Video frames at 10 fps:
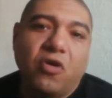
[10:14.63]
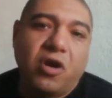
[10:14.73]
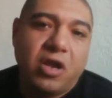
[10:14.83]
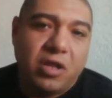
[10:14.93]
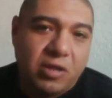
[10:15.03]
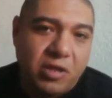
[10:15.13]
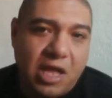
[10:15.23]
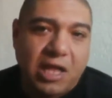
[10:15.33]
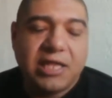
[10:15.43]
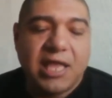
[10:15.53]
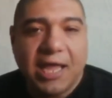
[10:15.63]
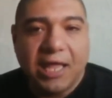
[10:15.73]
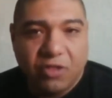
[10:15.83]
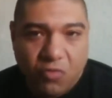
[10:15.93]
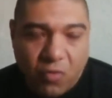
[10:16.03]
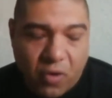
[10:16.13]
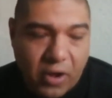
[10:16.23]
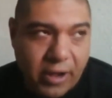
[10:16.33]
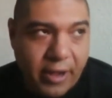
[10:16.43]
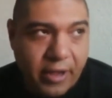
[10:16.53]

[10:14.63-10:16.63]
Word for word: or uh, tag it to, a,